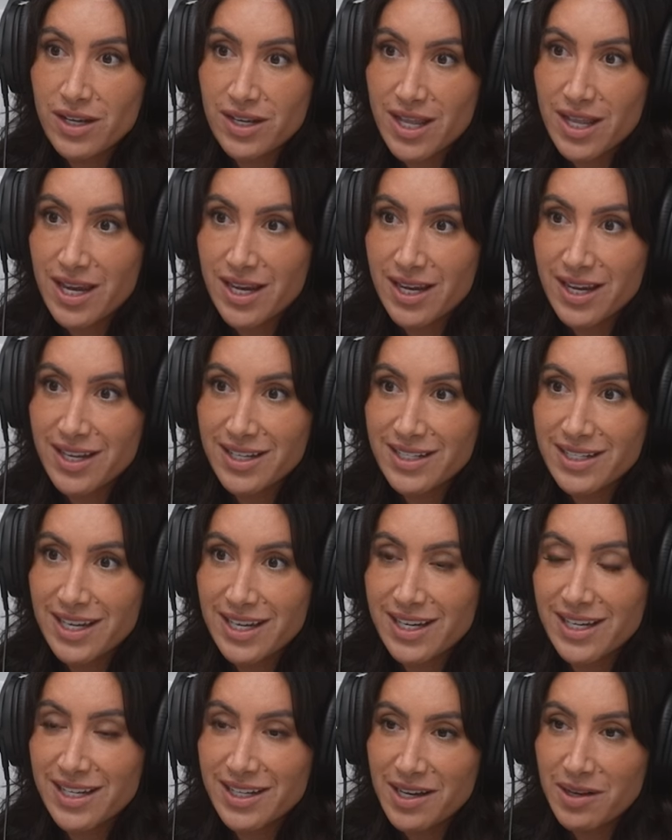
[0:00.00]
can like
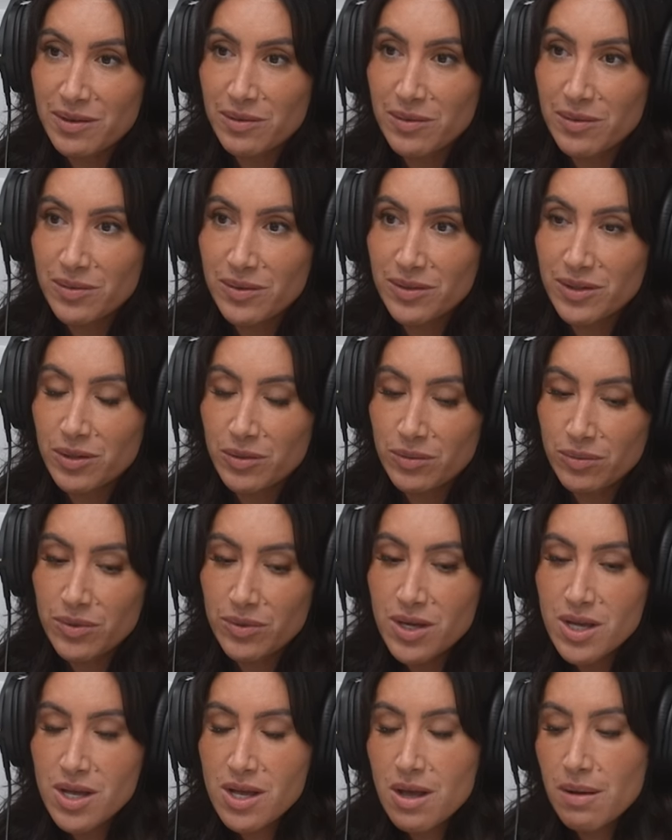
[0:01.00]
take a little
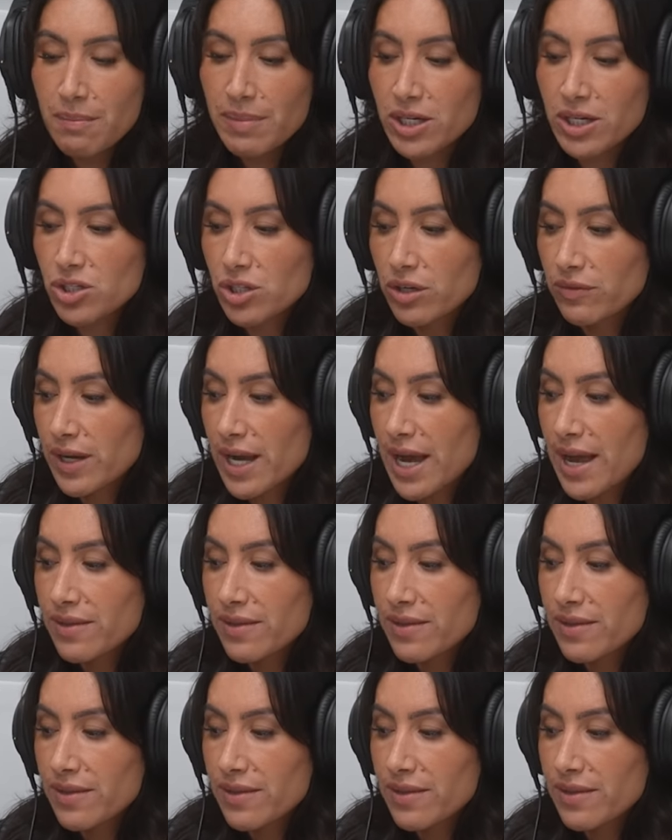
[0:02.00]
picture of it.